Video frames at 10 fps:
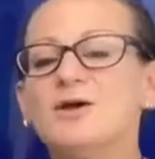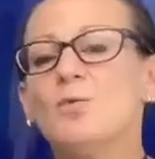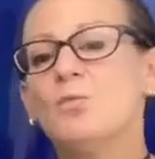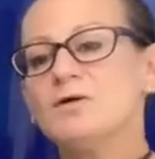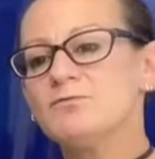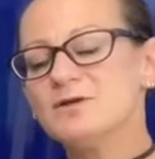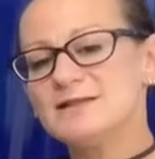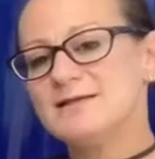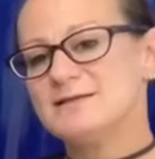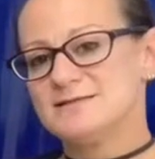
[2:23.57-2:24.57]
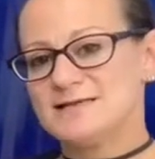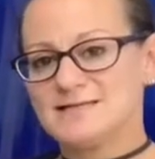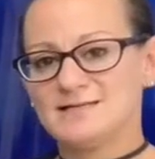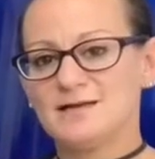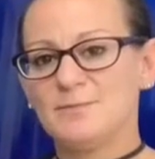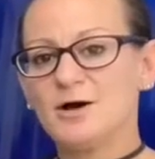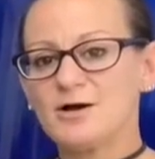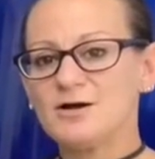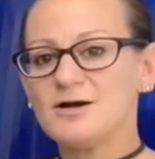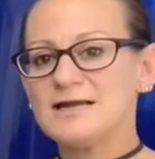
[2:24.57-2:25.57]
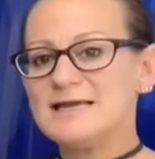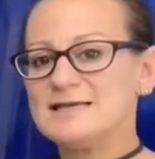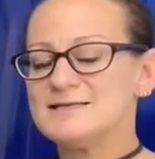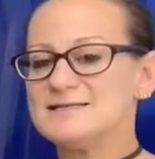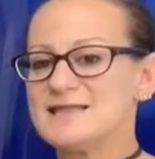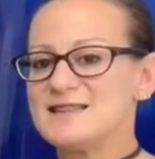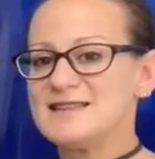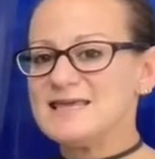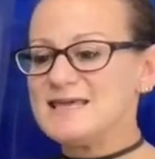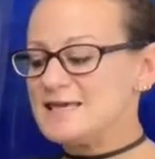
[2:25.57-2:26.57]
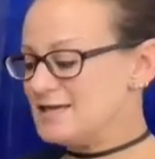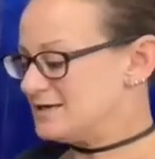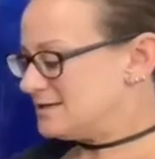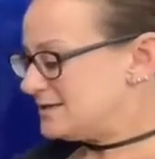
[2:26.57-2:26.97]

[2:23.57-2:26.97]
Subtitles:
what really sets it apart is the